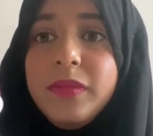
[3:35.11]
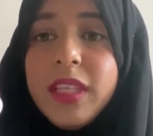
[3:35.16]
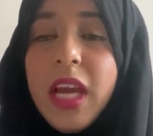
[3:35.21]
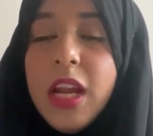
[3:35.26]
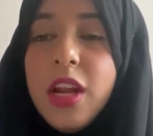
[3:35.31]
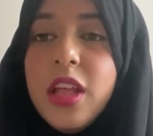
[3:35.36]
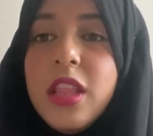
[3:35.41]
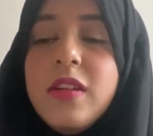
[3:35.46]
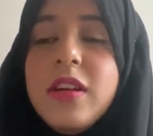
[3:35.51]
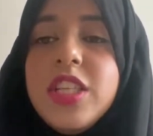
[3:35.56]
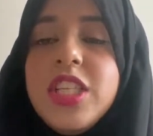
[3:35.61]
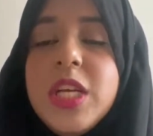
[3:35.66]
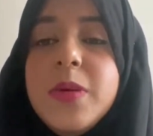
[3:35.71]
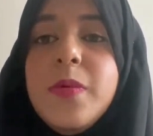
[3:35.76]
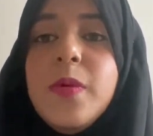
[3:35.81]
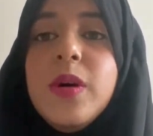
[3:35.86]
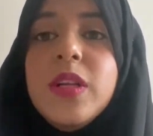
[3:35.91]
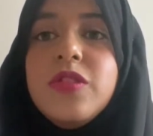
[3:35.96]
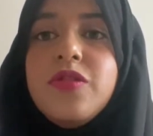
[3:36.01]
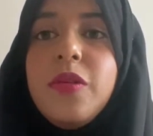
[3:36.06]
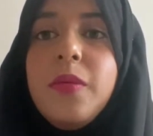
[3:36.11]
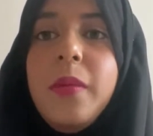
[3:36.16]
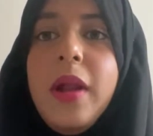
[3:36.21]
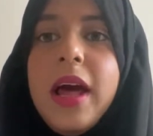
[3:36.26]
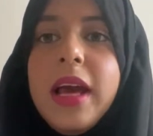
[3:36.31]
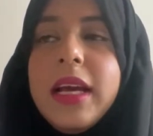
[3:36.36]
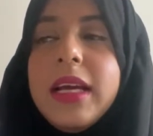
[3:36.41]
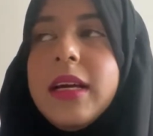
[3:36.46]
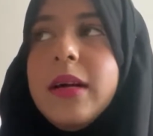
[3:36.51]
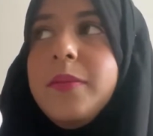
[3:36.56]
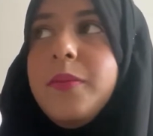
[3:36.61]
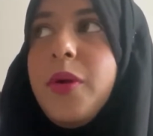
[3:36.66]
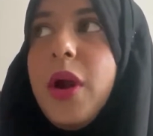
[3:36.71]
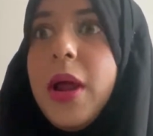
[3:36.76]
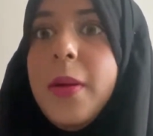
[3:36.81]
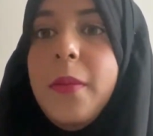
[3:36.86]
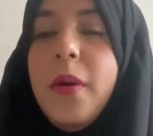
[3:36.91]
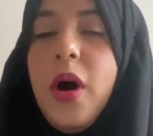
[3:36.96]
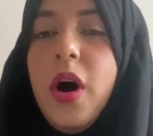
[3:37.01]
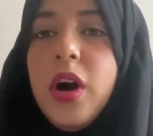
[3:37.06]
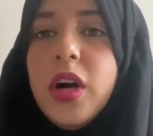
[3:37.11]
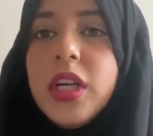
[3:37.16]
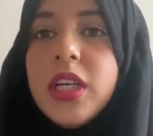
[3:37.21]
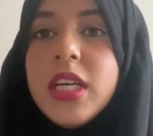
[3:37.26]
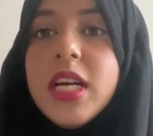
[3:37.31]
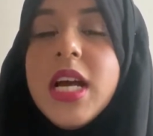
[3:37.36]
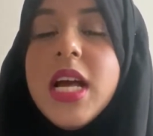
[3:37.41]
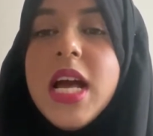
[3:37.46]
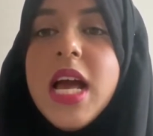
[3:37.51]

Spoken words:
I know there are cheaper ones from like Primark